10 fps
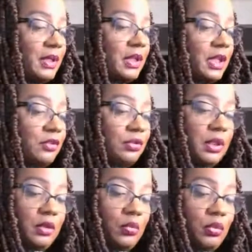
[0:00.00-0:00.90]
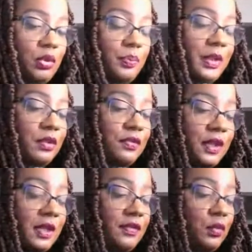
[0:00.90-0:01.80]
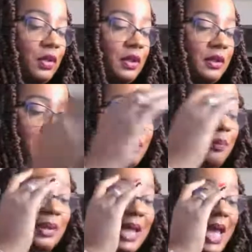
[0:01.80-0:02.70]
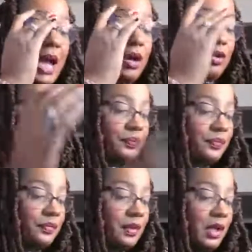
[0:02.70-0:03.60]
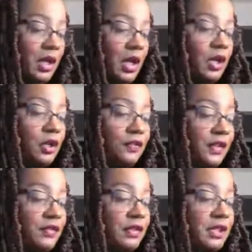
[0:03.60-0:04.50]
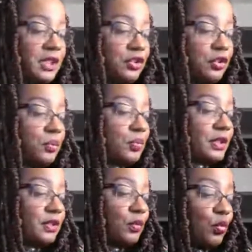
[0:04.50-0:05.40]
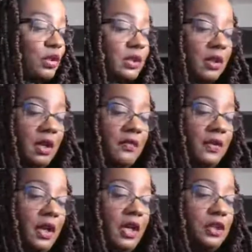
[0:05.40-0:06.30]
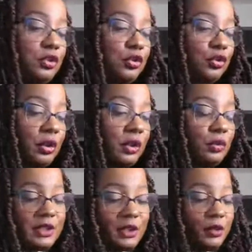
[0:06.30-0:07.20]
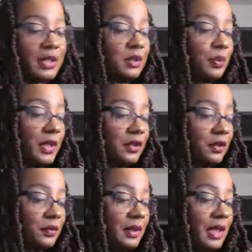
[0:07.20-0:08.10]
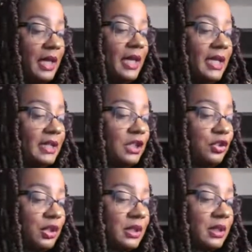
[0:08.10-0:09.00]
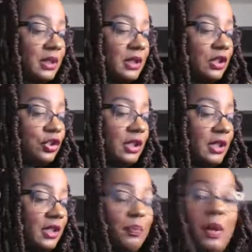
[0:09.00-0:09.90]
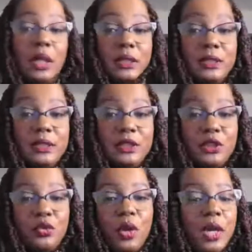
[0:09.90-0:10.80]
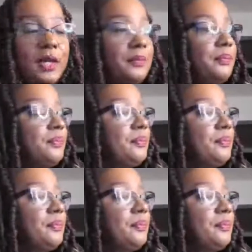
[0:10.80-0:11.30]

make the country and the world better for everyone. But how? Her favorite teacher, Professor Warsaw, knew Shirley was a great debater. He suggested she give politics a try.